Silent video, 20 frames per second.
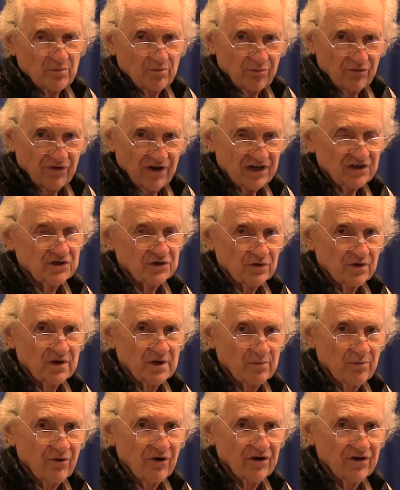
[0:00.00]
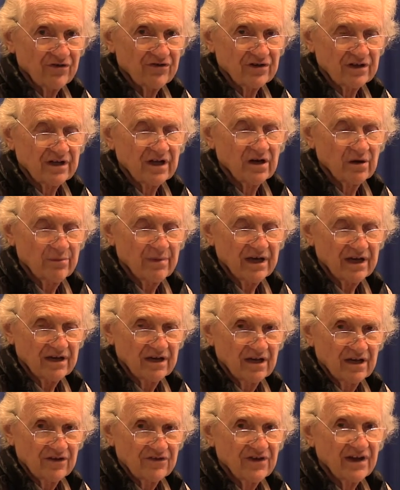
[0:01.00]
pressure on the burners a little
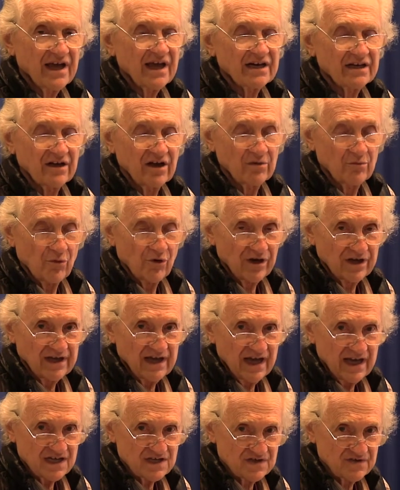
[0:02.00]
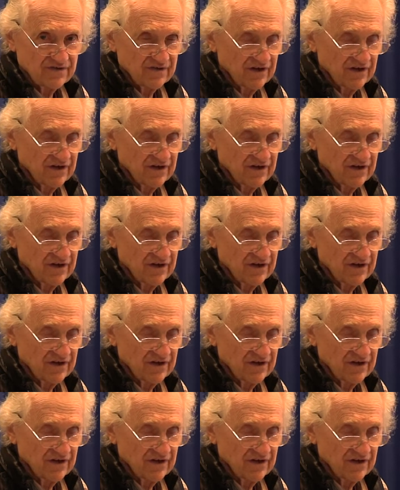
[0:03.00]
bit to get a little more gas